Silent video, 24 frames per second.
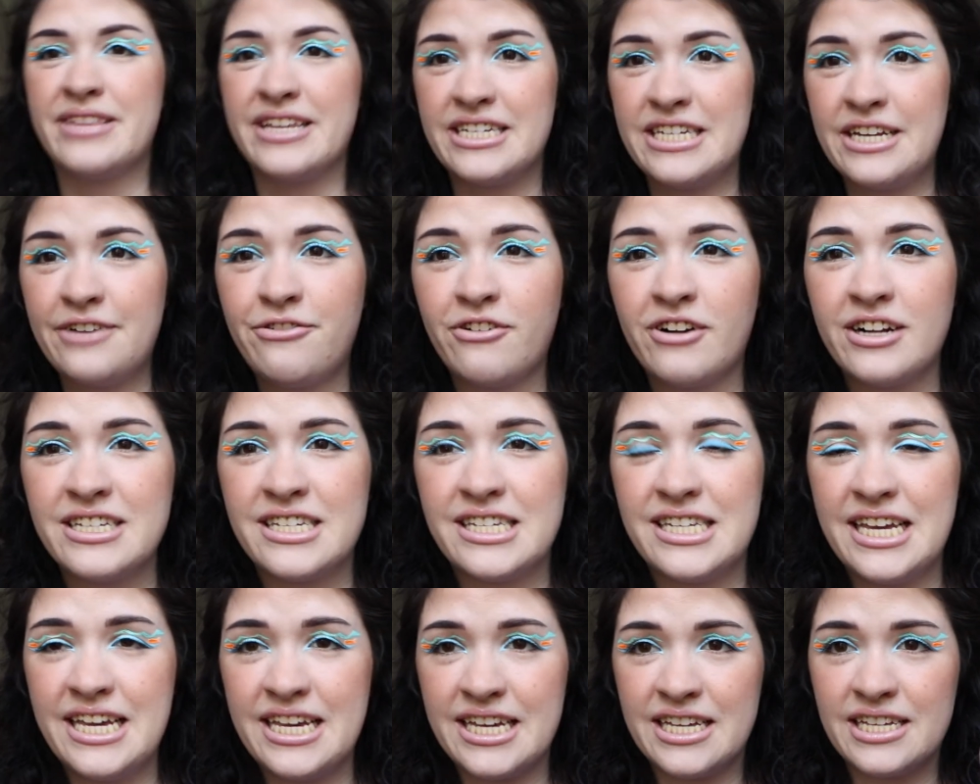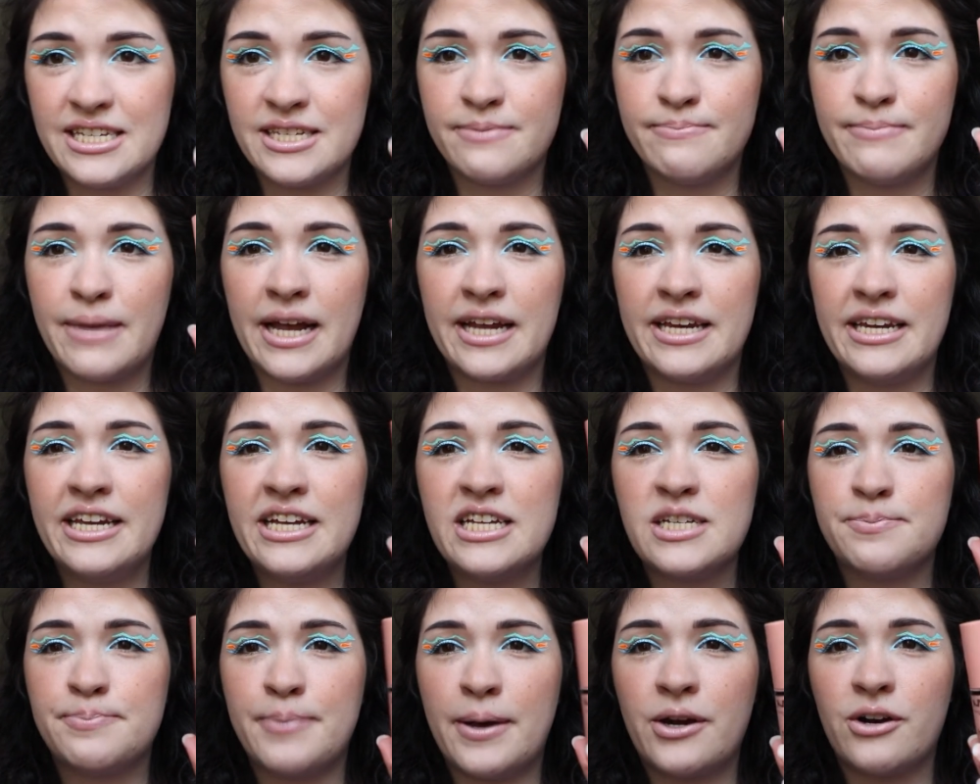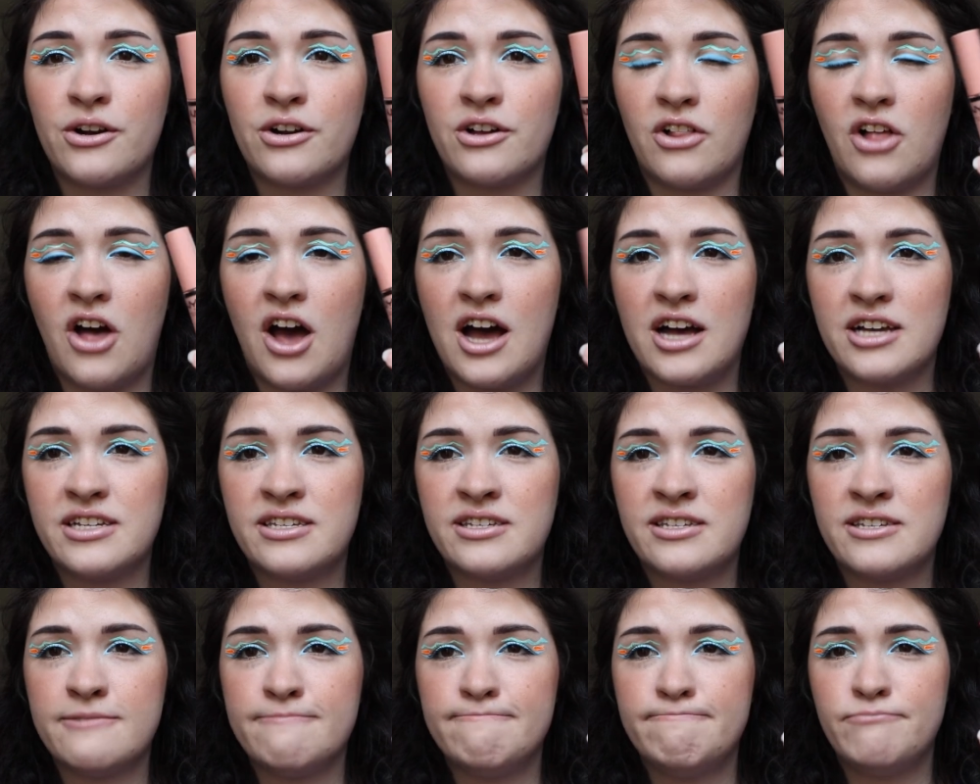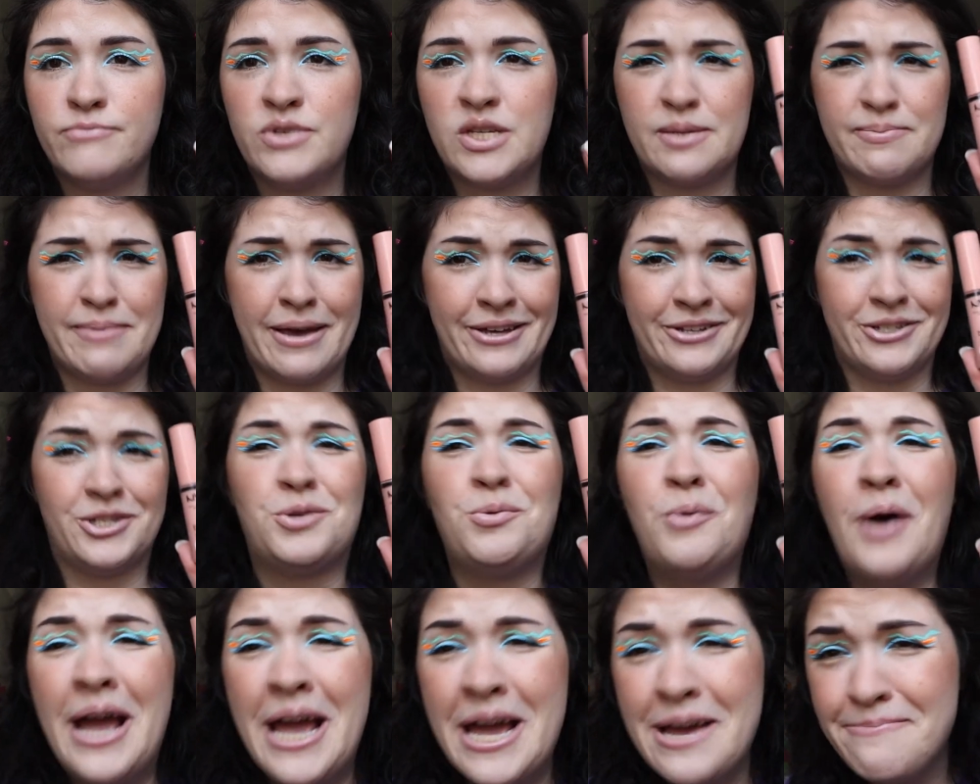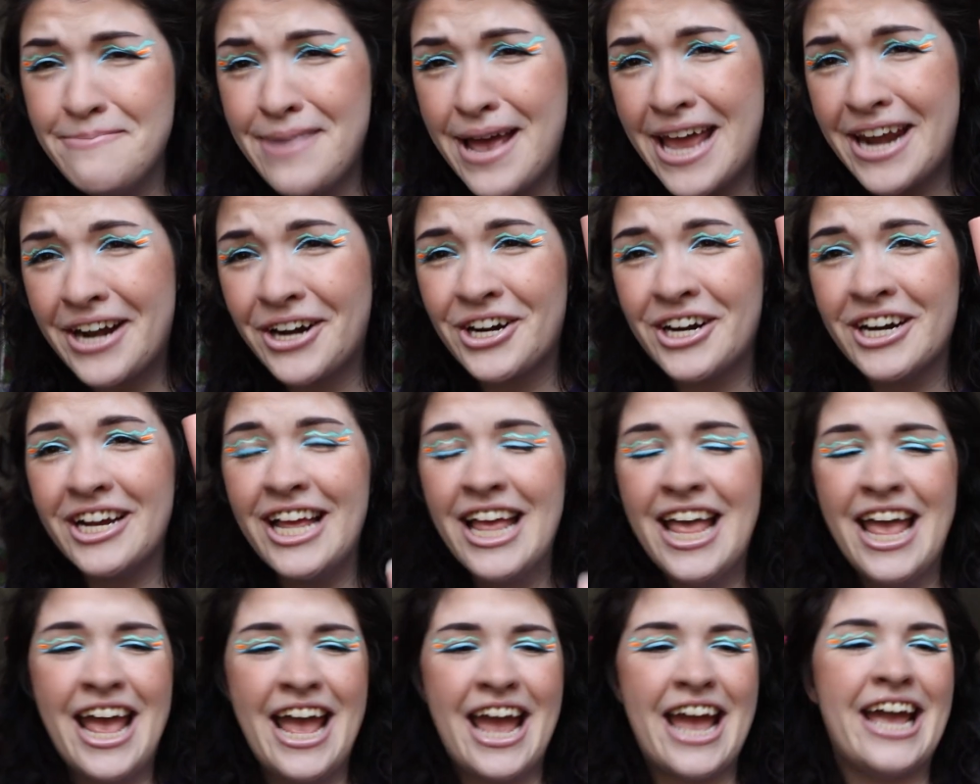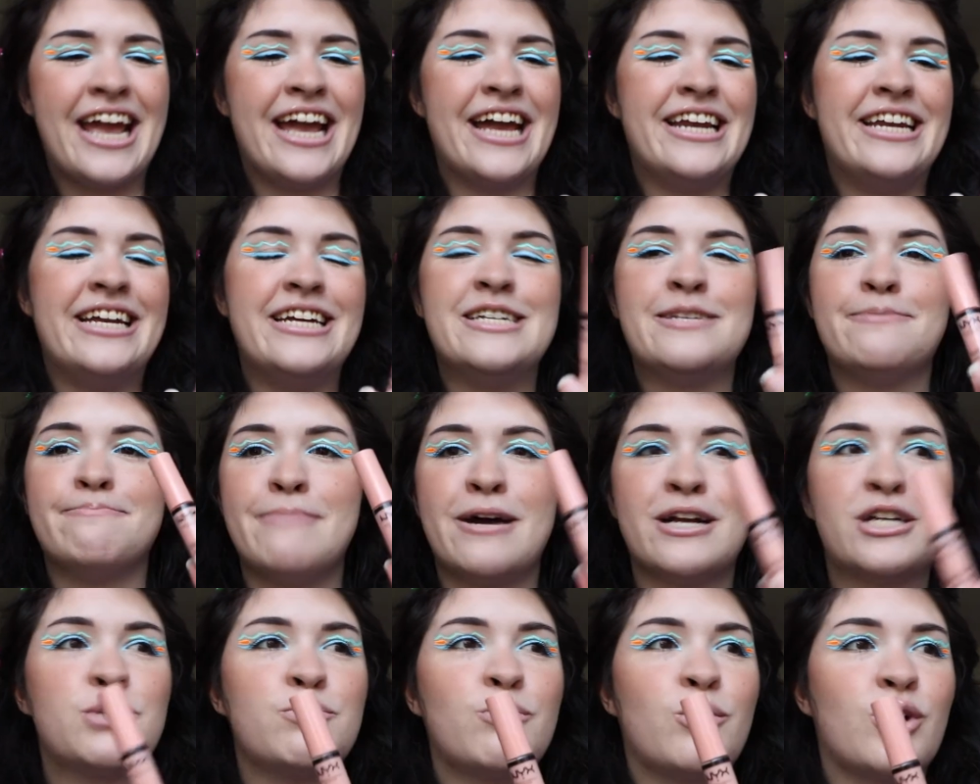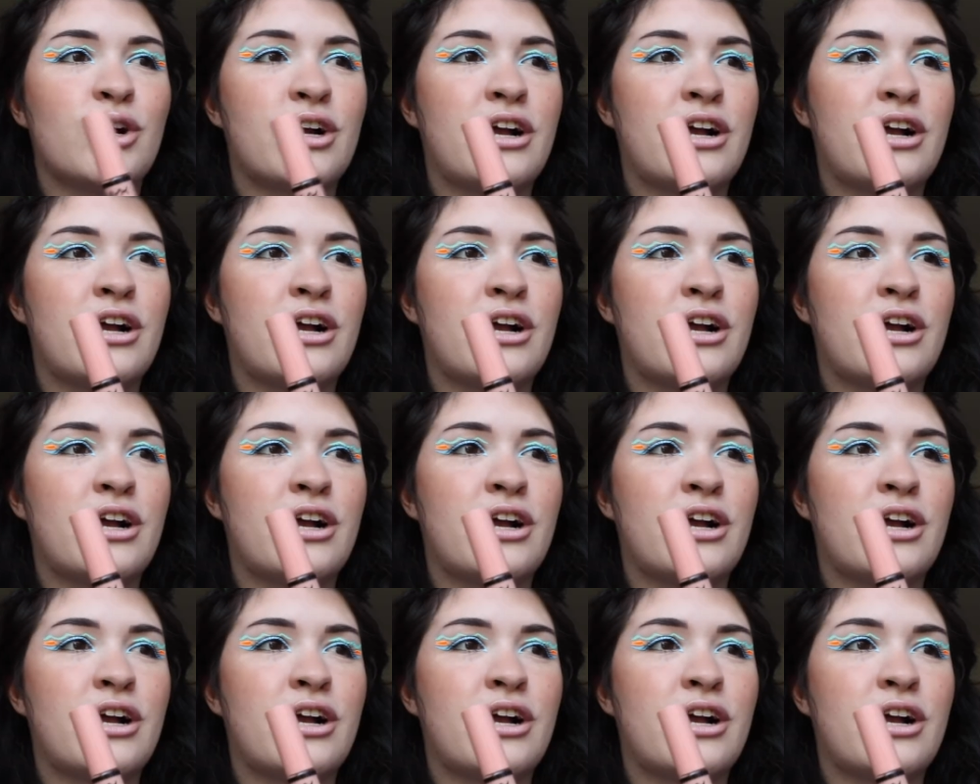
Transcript: the difference is my NYX Butter Gloss smells way better and is much more